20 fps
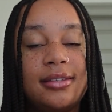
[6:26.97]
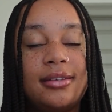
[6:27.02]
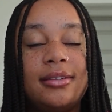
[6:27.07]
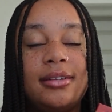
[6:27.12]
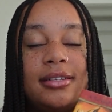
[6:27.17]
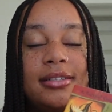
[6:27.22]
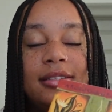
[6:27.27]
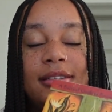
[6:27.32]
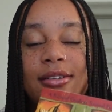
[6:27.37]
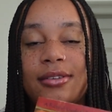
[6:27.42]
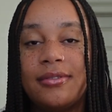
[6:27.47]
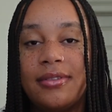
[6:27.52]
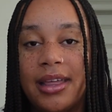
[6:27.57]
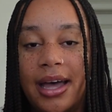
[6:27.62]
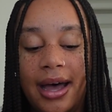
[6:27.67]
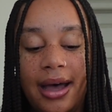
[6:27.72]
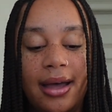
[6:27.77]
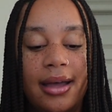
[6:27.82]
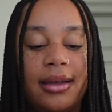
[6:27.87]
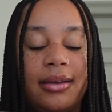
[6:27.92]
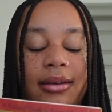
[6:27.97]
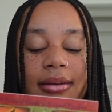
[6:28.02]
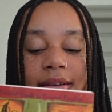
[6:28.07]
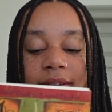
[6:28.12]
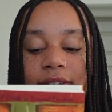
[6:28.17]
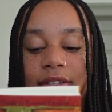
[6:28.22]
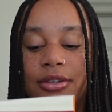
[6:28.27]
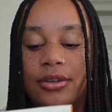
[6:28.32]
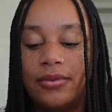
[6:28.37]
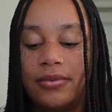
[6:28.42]
you need to do that, and you need
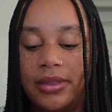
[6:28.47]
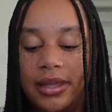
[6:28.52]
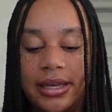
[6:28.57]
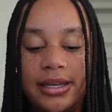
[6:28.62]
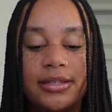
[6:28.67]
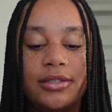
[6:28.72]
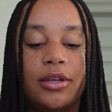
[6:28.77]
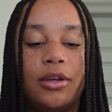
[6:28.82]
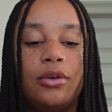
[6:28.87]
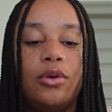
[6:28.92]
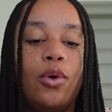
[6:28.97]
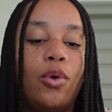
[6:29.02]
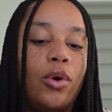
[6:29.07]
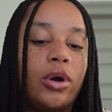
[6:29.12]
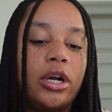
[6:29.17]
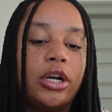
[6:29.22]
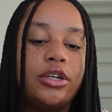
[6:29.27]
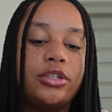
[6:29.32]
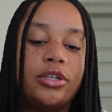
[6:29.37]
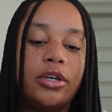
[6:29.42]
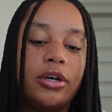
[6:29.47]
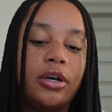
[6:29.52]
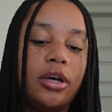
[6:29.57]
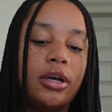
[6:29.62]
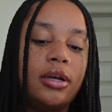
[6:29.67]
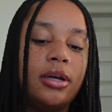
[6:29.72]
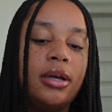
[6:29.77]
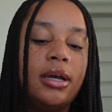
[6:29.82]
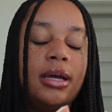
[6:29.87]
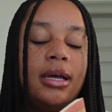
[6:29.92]
to do this in order
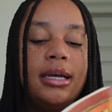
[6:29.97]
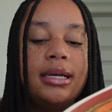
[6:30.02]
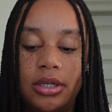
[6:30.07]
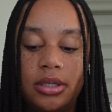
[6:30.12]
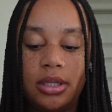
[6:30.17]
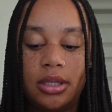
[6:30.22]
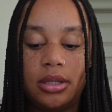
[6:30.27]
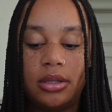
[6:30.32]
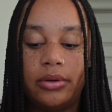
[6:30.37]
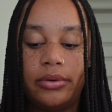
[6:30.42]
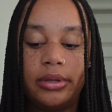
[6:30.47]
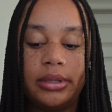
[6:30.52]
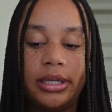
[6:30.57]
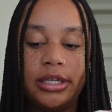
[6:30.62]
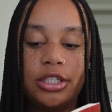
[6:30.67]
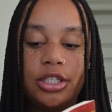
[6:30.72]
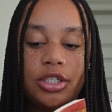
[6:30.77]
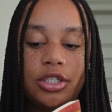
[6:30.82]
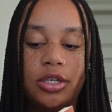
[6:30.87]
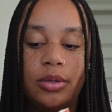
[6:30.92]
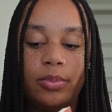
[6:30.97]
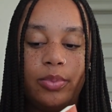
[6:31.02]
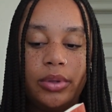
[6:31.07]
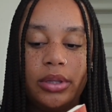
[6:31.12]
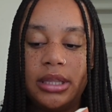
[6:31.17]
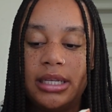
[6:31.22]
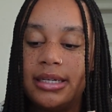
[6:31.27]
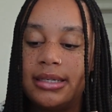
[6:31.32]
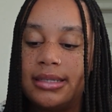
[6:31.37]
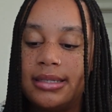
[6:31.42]
to strengthen the relationship
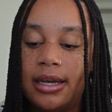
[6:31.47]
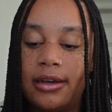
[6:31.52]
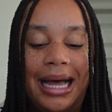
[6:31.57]
with yourself.